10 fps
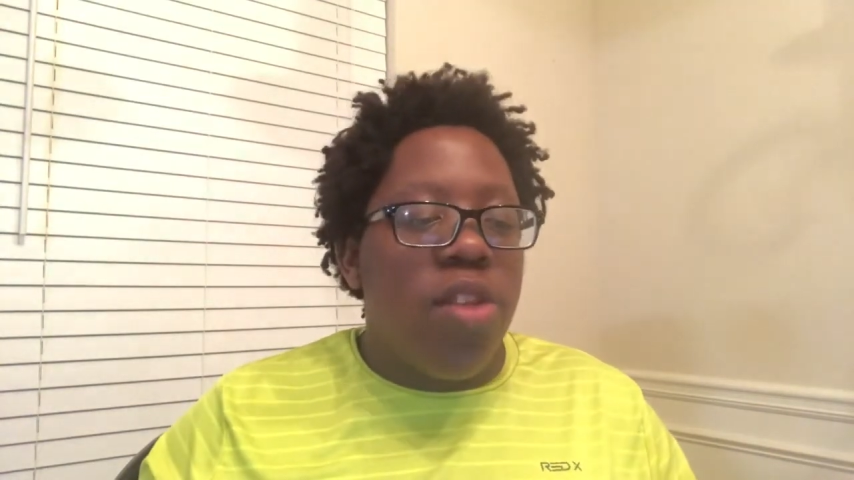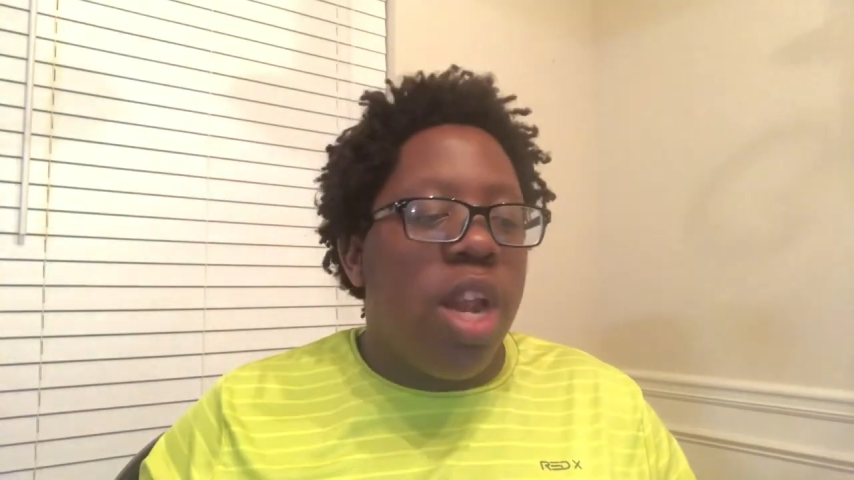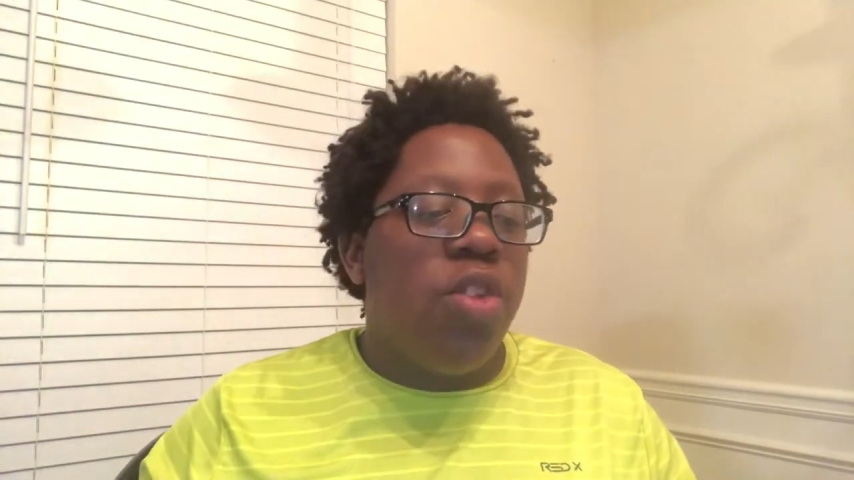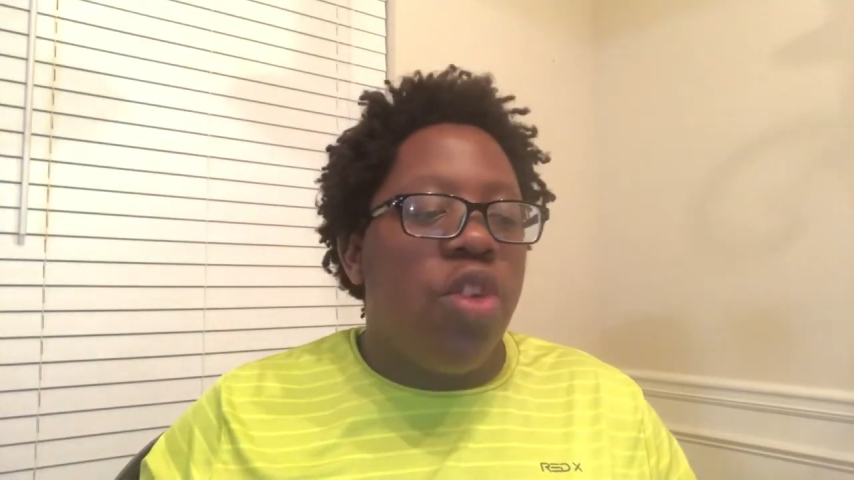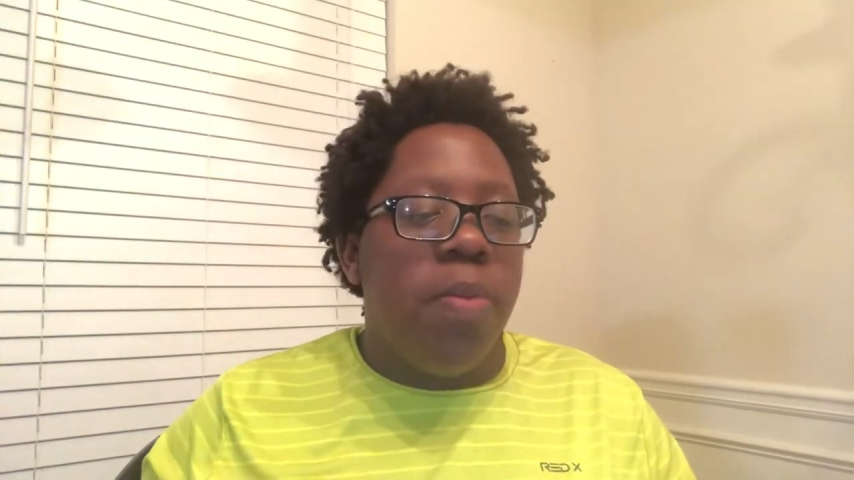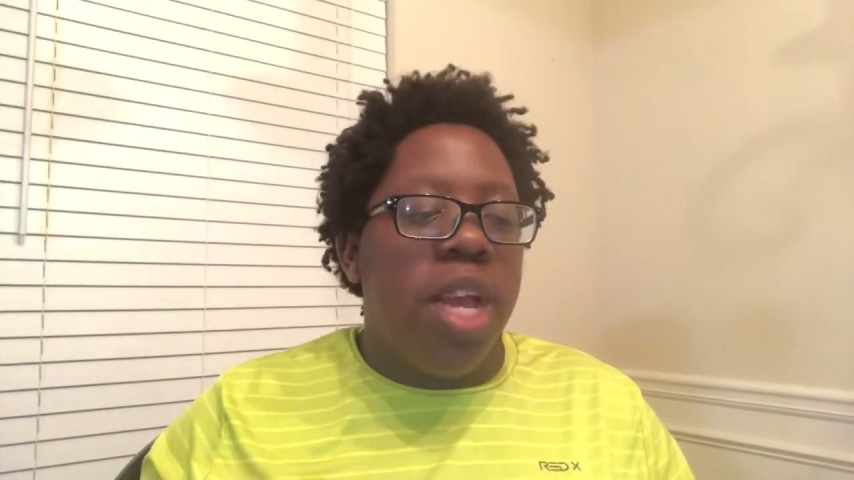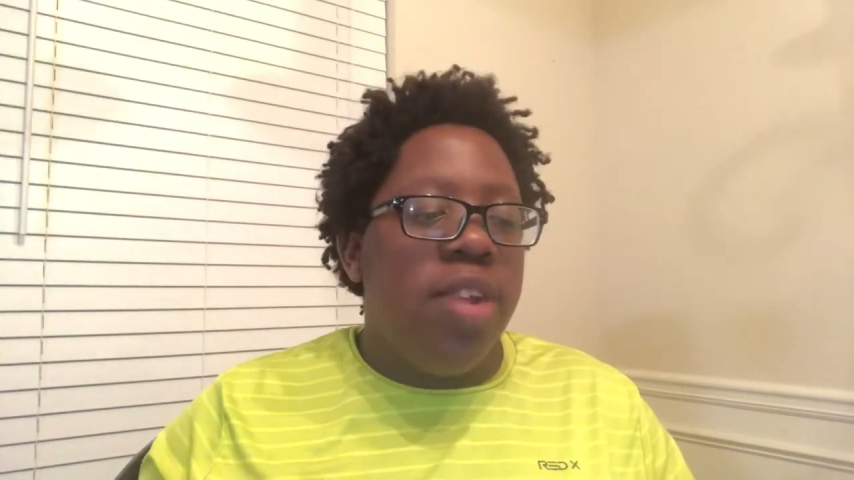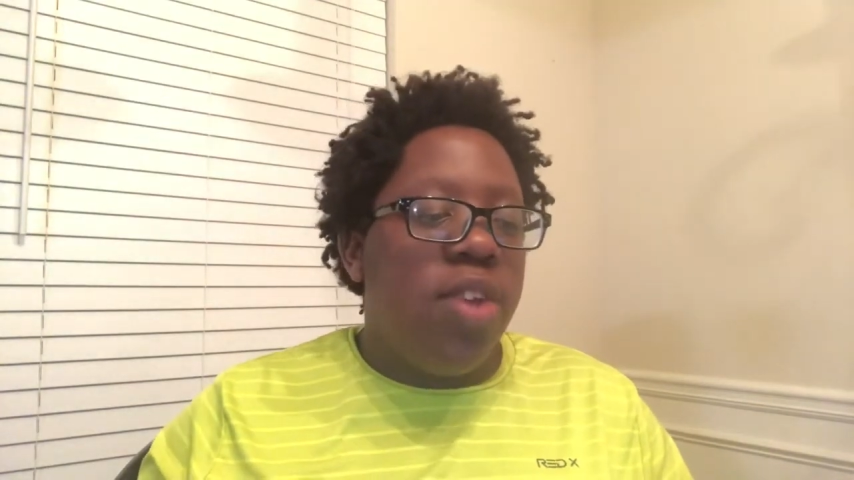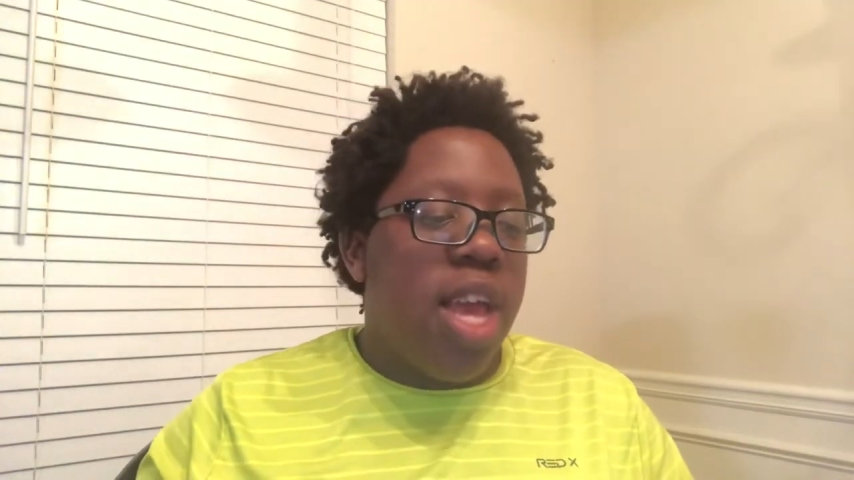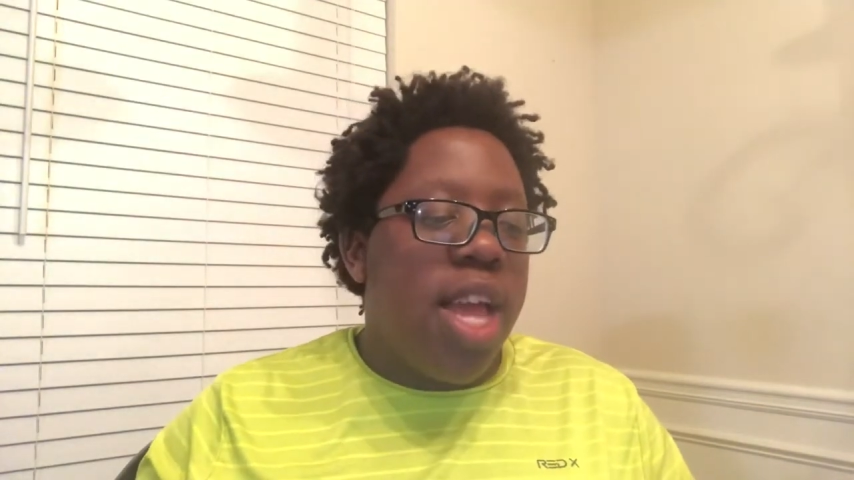started
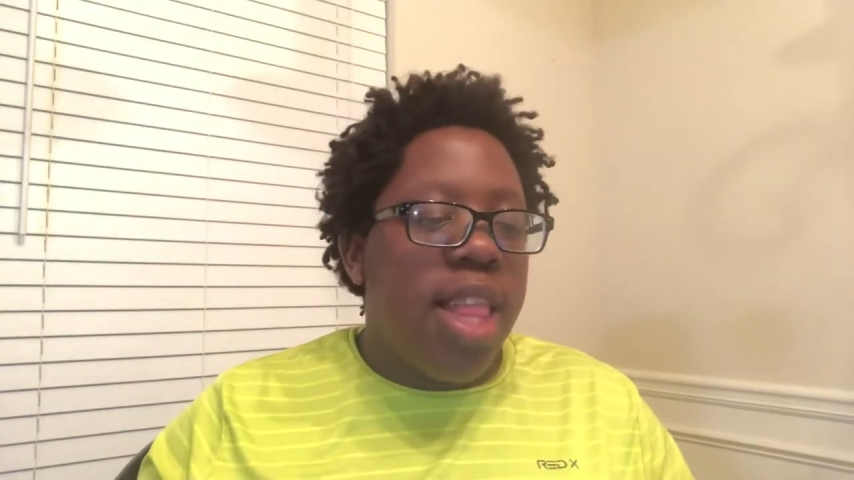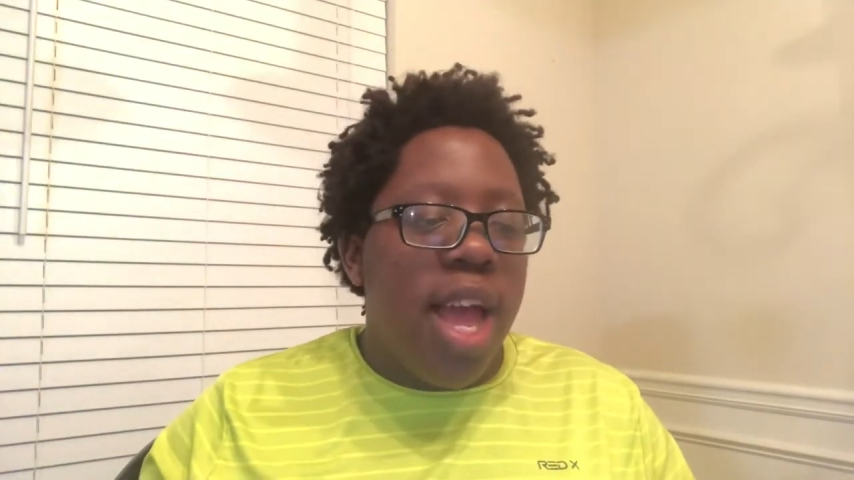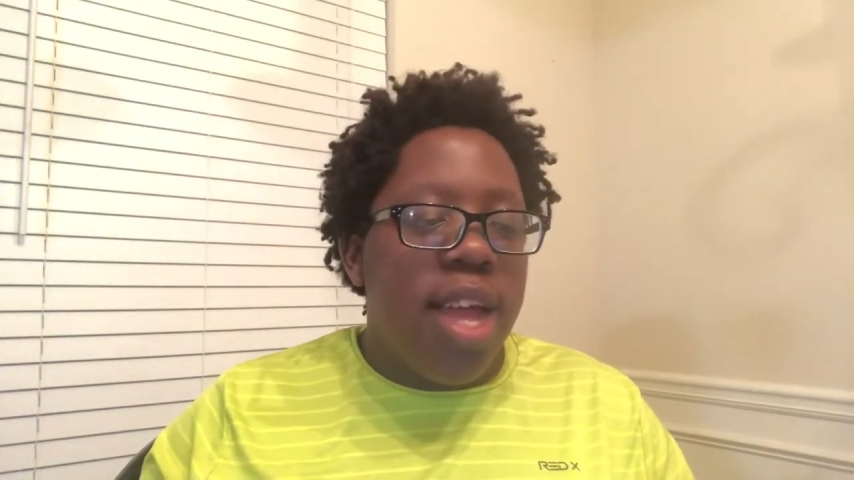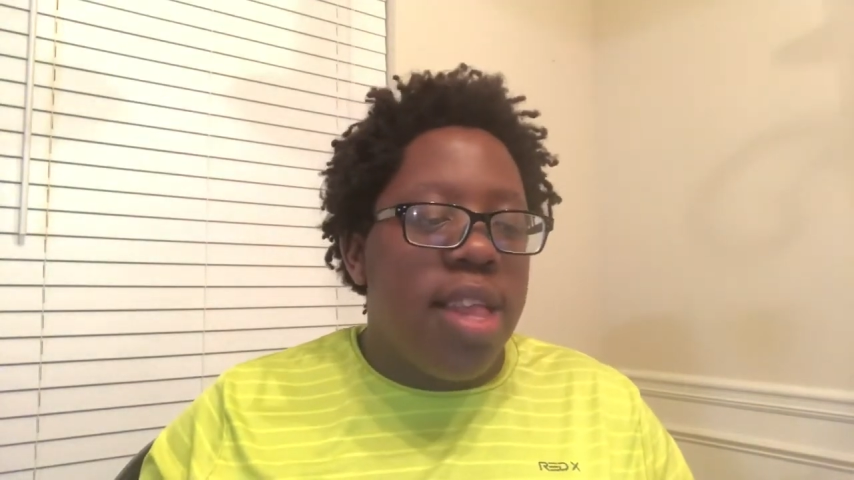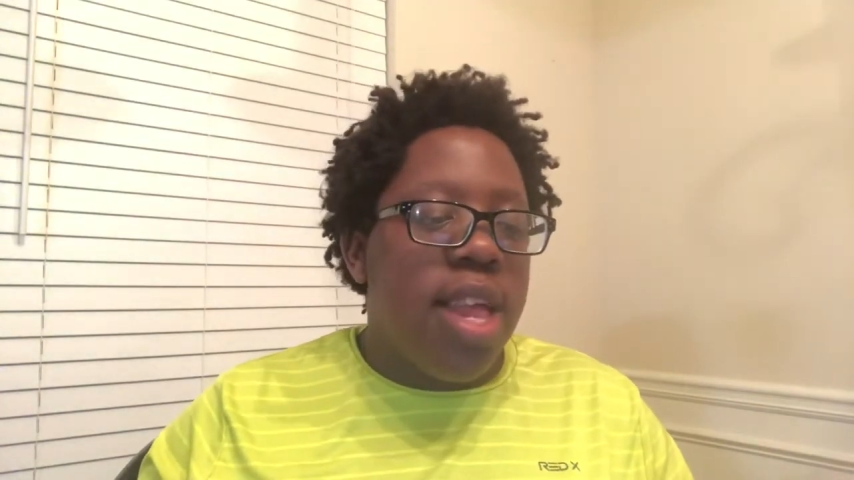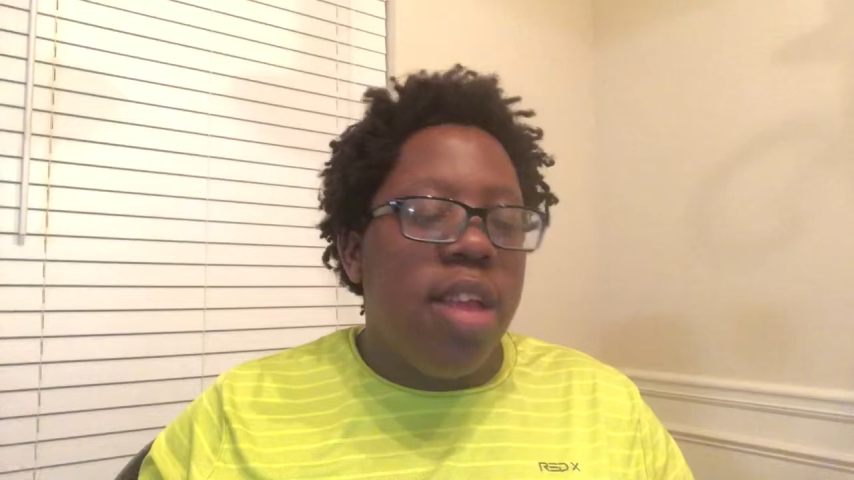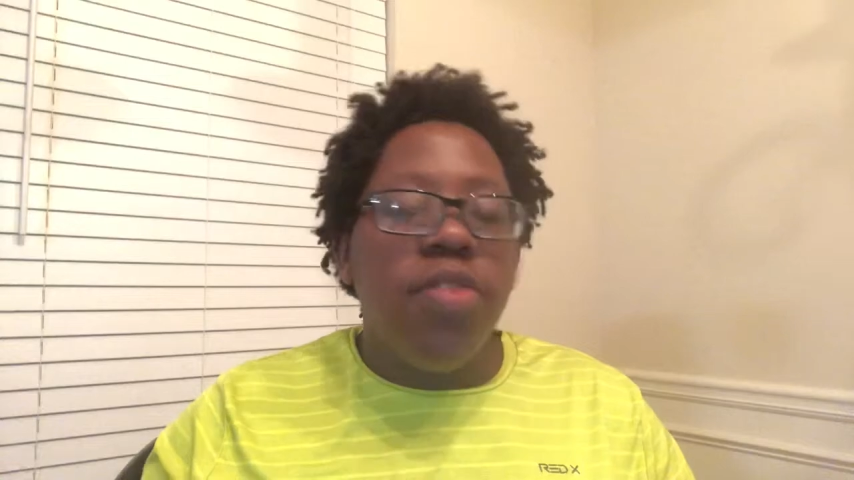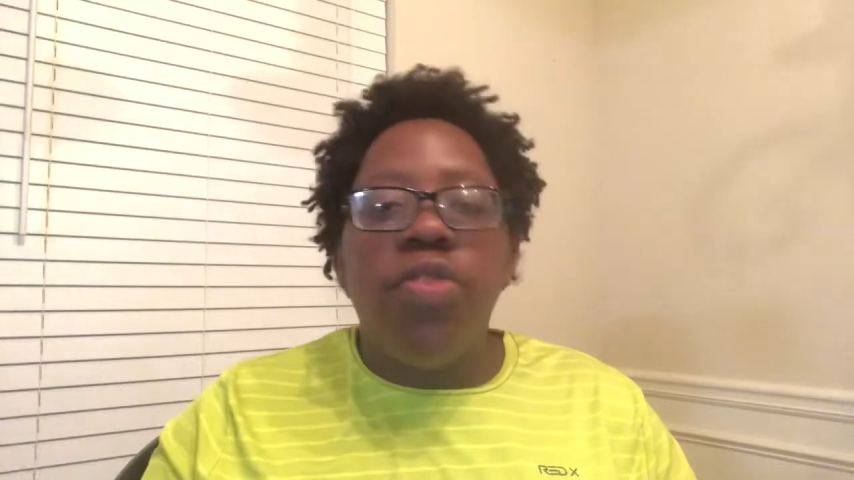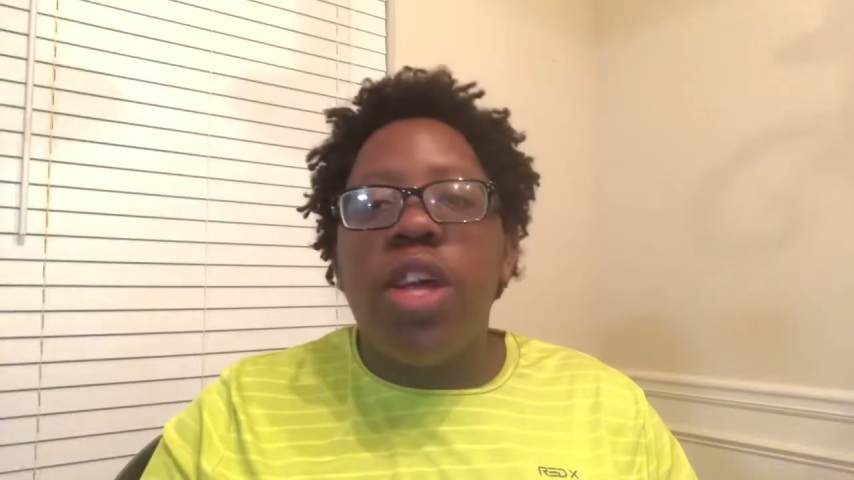dominating headlines and it